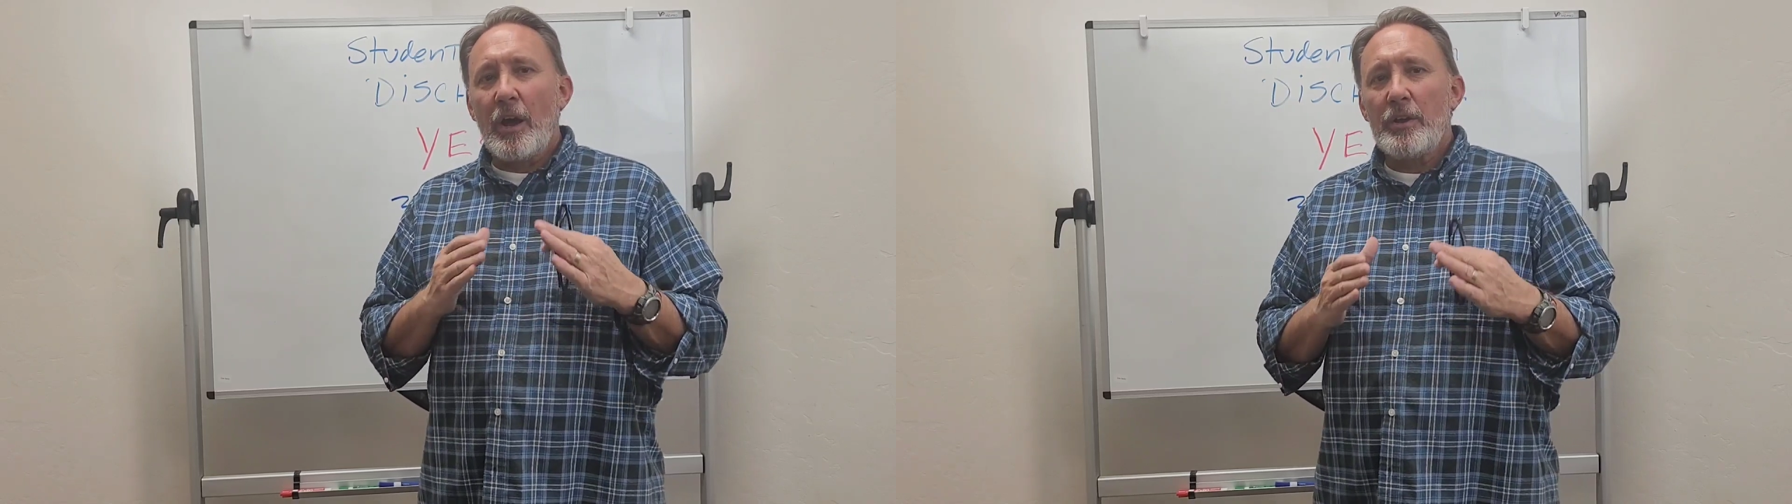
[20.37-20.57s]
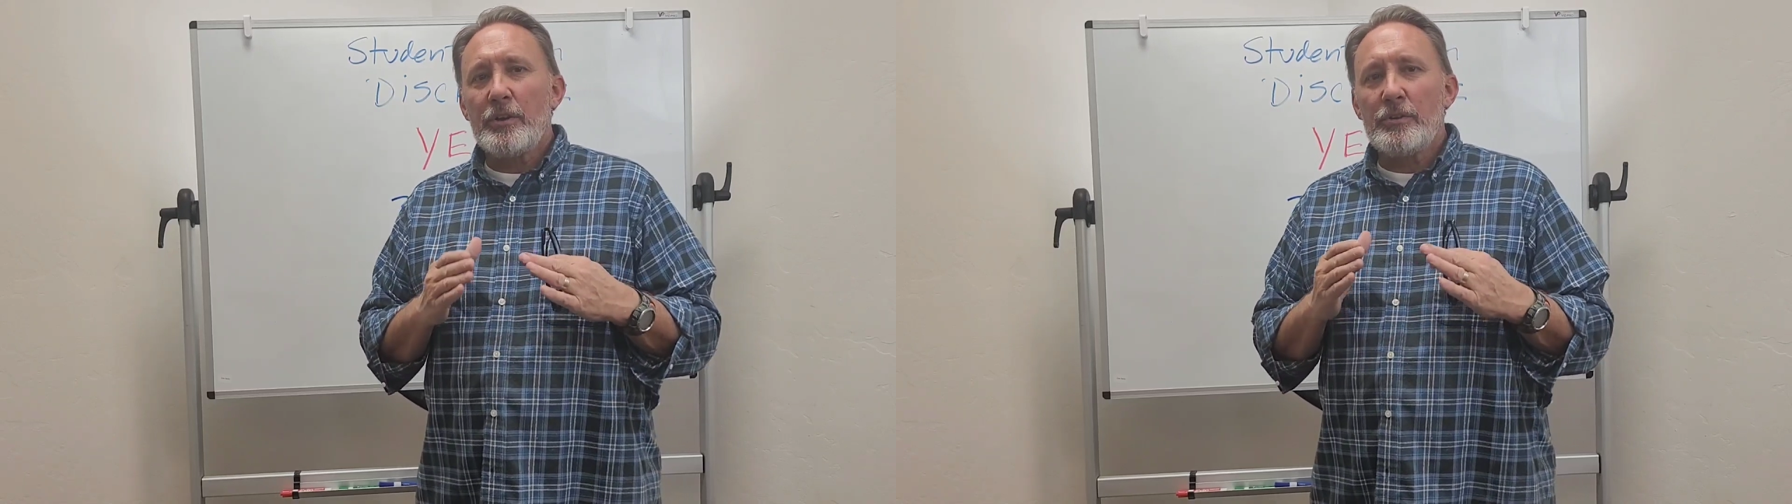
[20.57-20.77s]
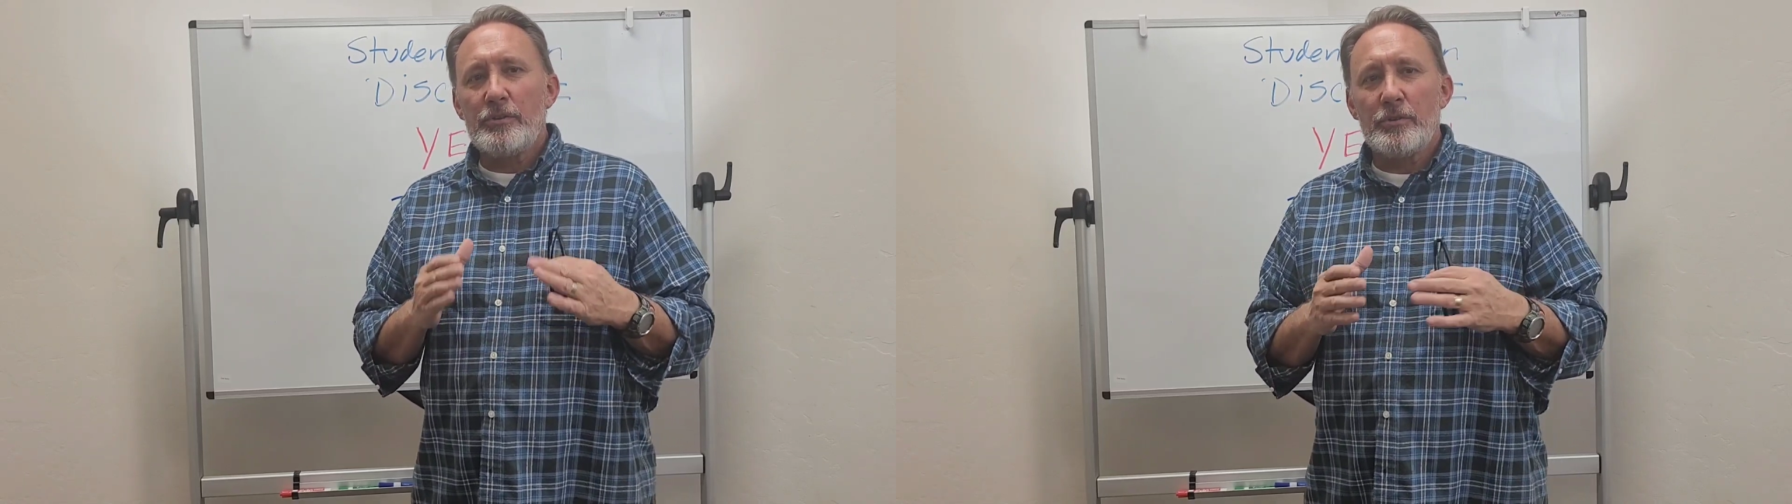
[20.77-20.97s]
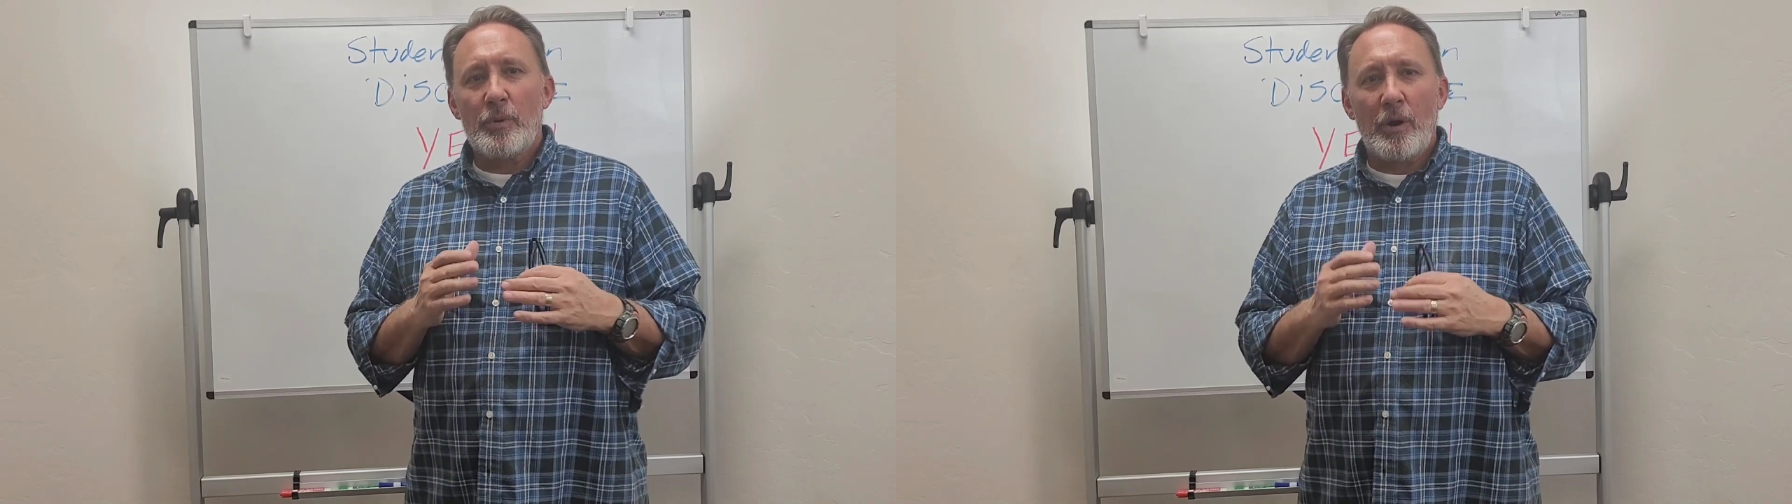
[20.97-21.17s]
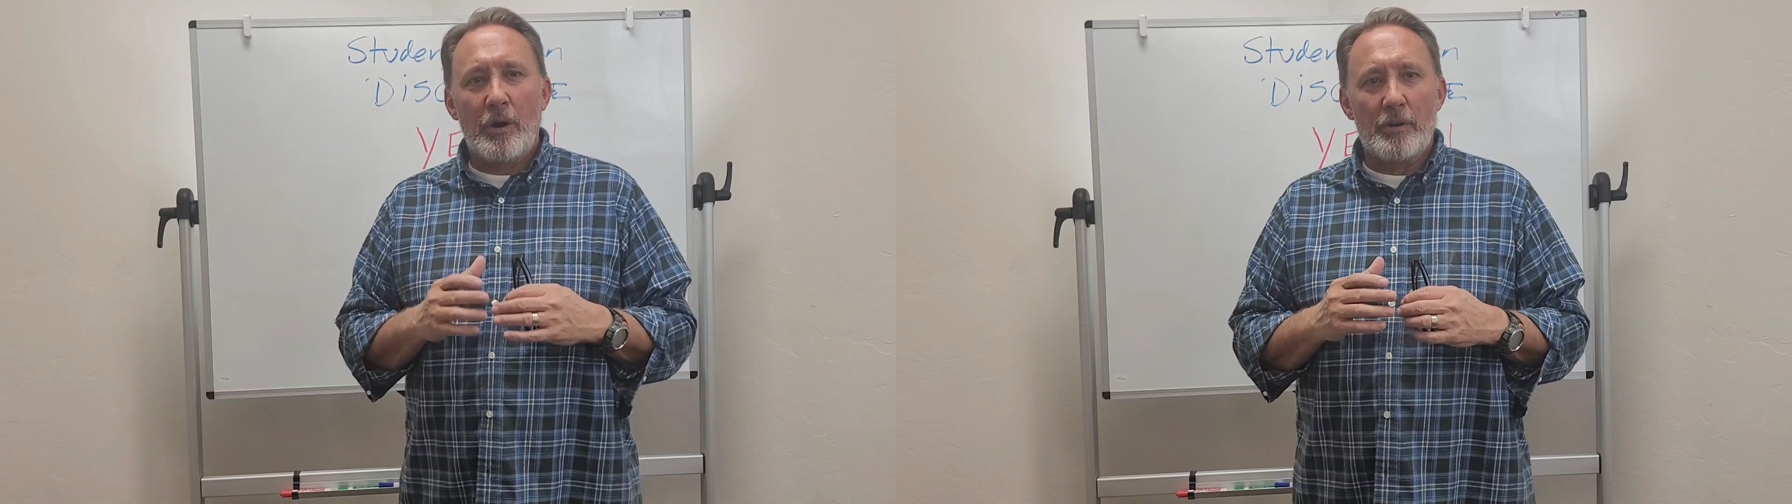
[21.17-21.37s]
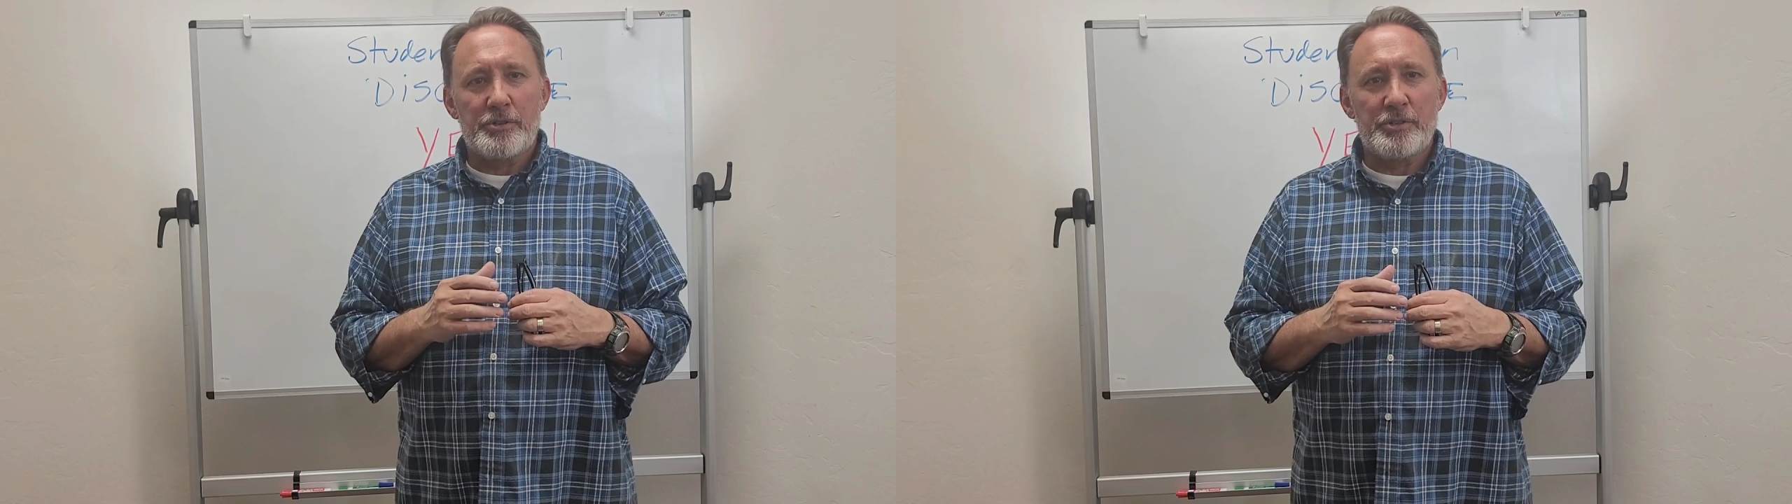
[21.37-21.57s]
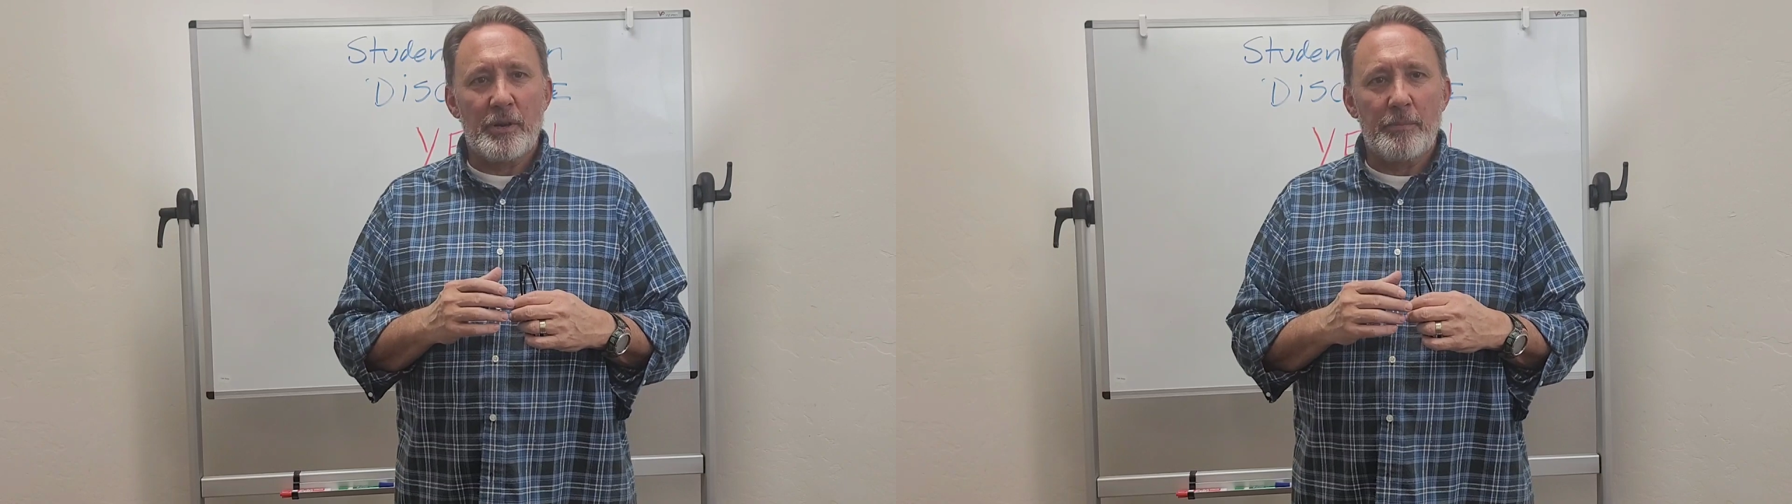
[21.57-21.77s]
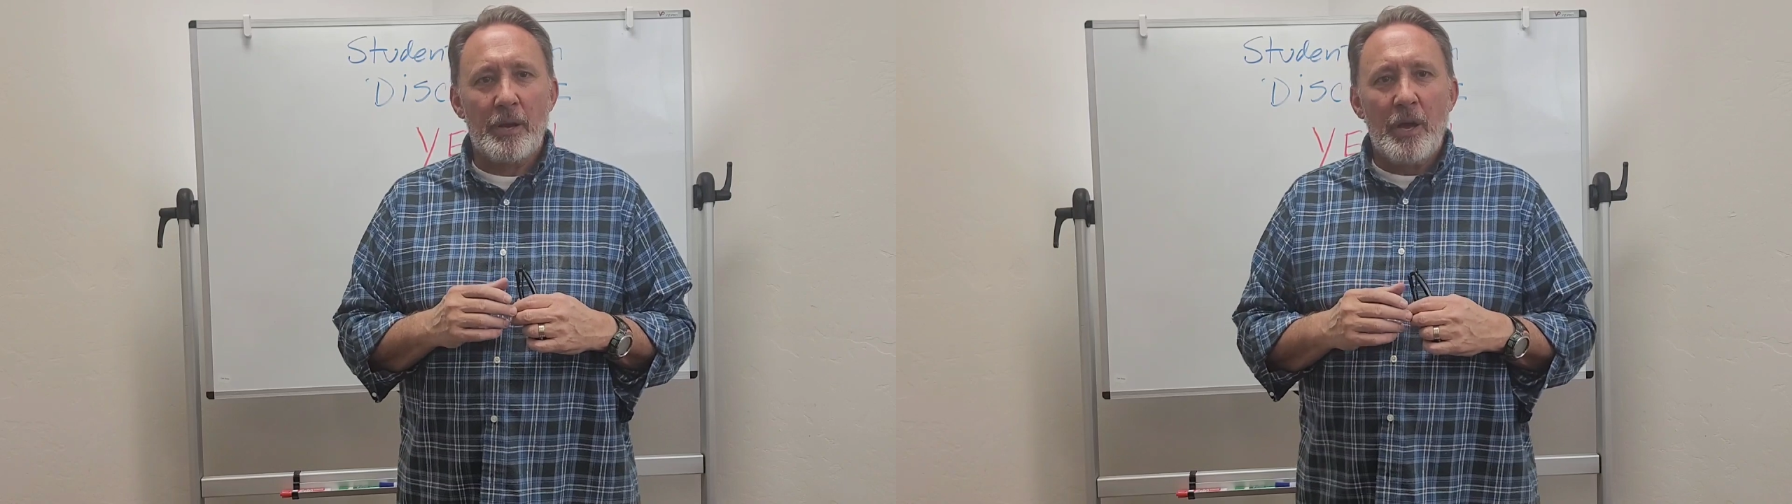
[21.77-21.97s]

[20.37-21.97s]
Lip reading: undue hardship.